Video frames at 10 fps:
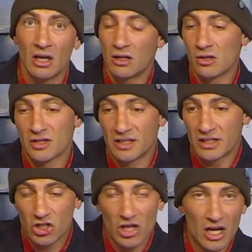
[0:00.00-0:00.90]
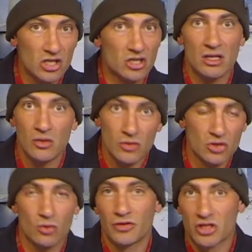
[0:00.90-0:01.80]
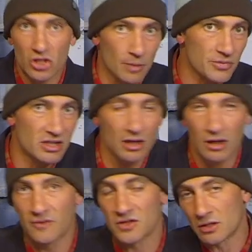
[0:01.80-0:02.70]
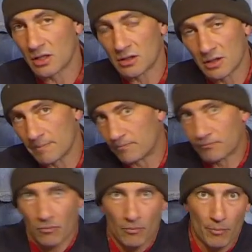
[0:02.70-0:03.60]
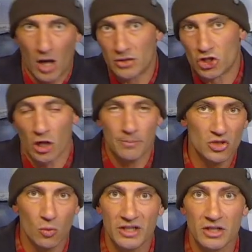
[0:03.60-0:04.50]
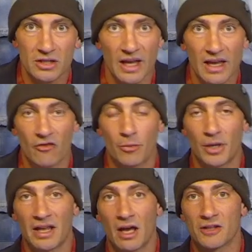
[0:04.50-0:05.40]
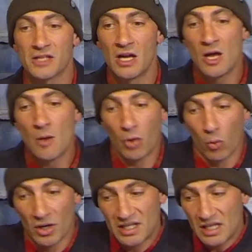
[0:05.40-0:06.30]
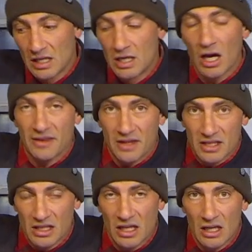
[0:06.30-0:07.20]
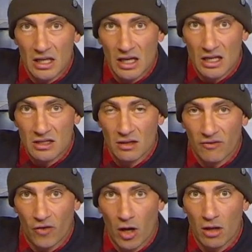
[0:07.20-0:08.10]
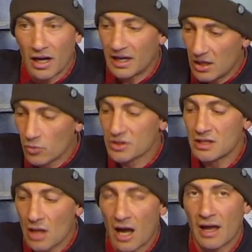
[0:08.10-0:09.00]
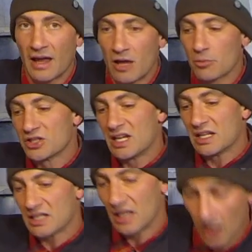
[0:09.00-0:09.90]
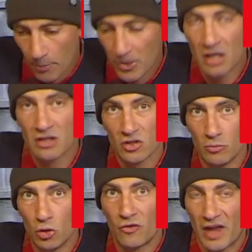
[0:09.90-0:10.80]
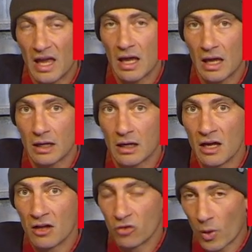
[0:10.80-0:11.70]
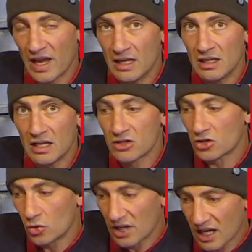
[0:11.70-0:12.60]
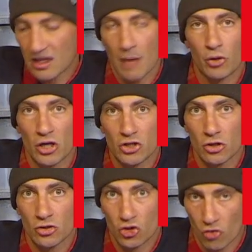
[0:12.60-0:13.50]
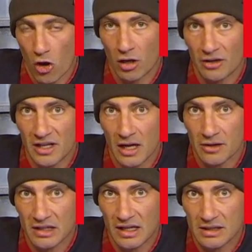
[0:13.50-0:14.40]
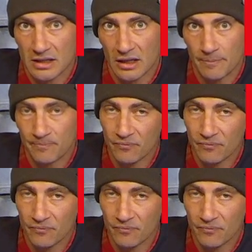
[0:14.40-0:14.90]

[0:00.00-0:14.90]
His initiation, he was doing the jump stivs and the jump switches like everybody else. But once he got the ski into the fall line, he was not able to get his hip to move in the way he needs it to get that pressure strong on the outside ski.